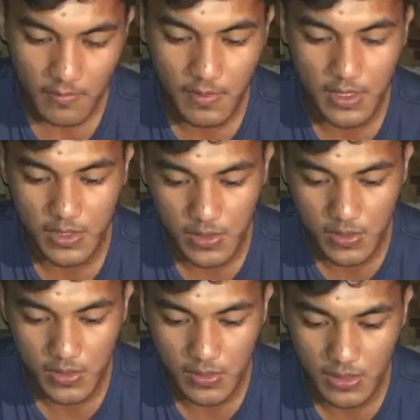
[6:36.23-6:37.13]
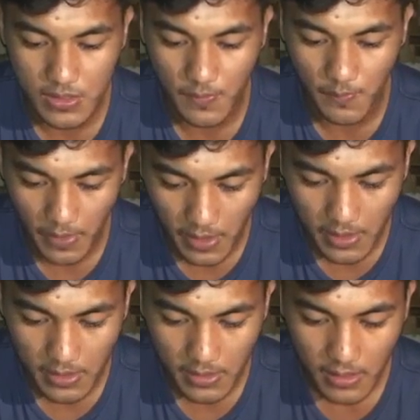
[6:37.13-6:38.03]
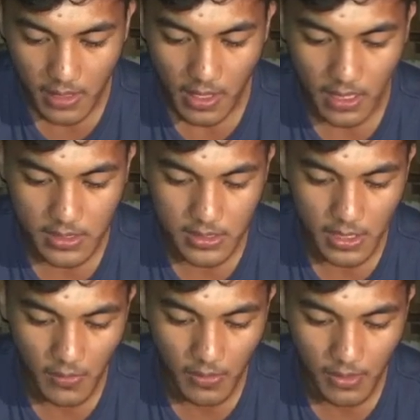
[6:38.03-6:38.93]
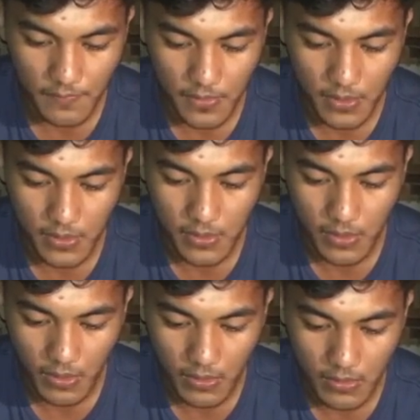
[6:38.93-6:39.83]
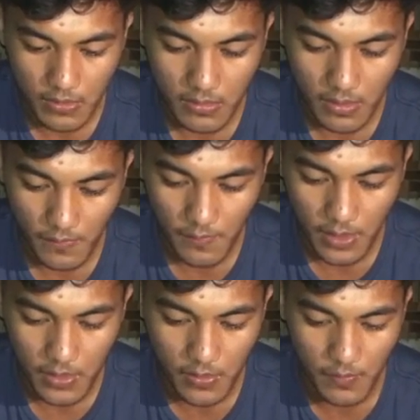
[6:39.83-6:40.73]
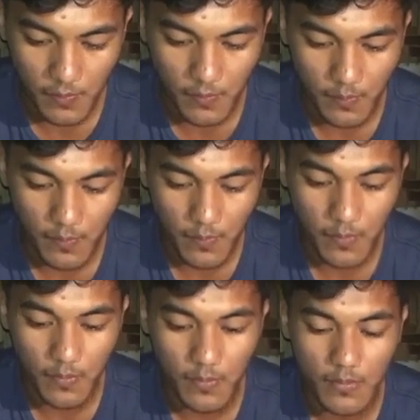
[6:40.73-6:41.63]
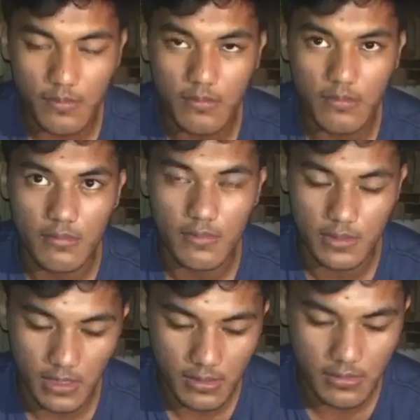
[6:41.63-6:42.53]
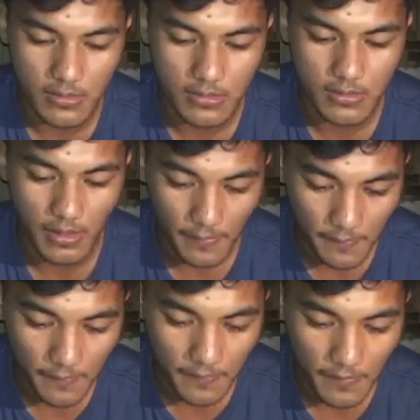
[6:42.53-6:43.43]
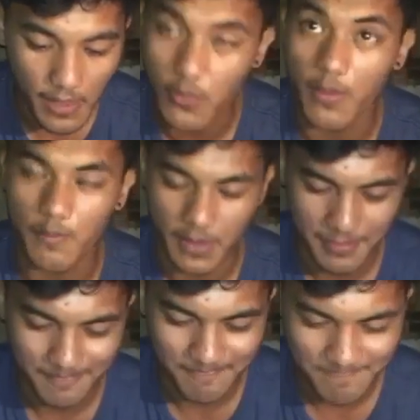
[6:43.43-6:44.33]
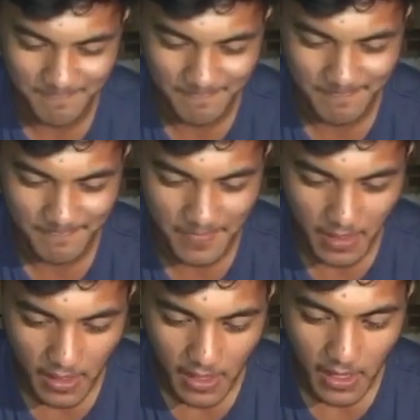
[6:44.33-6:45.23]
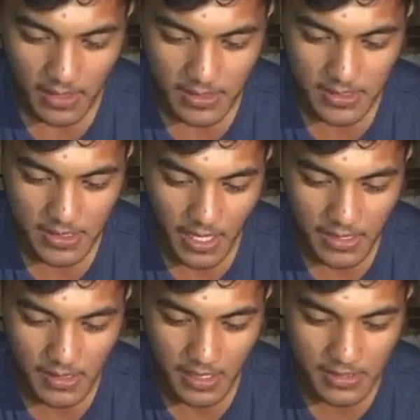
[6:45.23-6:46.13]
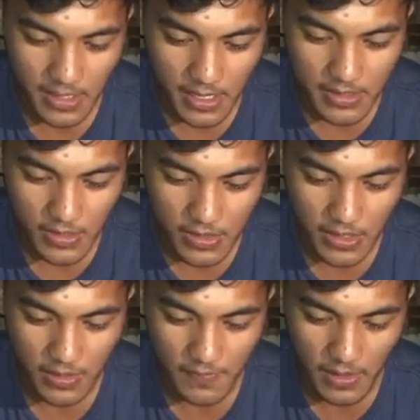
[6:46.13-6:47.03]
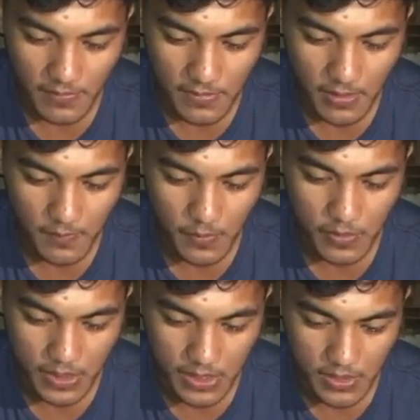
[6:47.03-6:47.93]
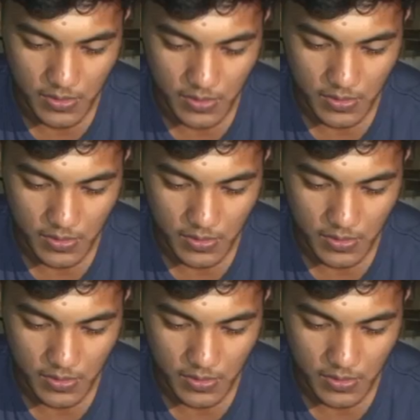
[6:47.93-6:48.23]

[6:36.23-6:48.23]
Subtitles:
Be sure to disinfect and shower after dumping your protective equipment. Understand the entire donning of dumping procedure.